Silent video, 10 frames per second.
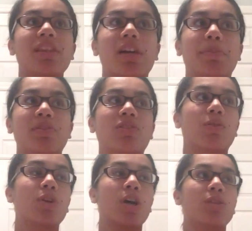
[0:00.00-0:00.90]
of the
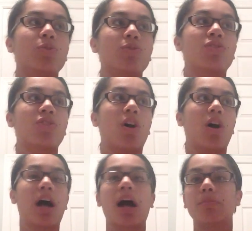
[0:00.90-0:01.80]
episode, you
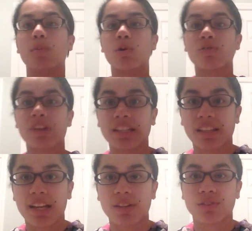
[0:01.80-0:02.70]
saw how motivated the
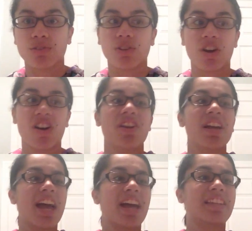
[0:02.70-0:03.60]
characters are,
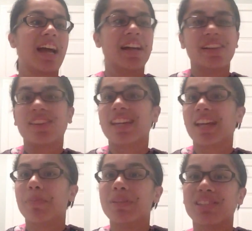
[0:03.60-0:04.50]
and that they're
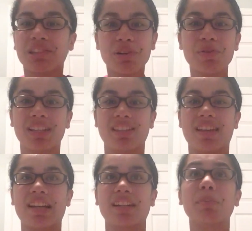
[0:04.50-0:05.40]
getting a bit too
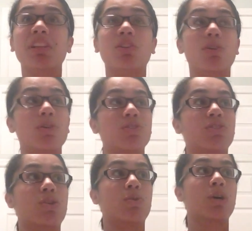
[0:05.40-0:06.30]
excited, but they're
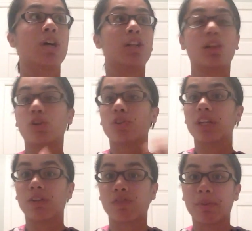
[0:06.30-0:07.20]
also
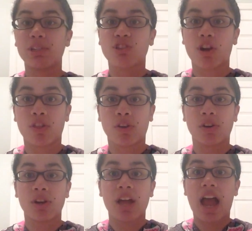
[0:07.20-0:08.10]
learning from each
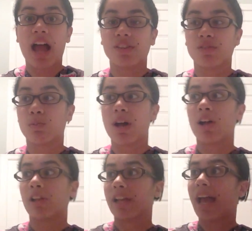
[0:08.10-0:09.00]
other as
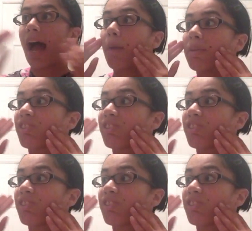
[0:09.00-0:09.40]
well. Like, how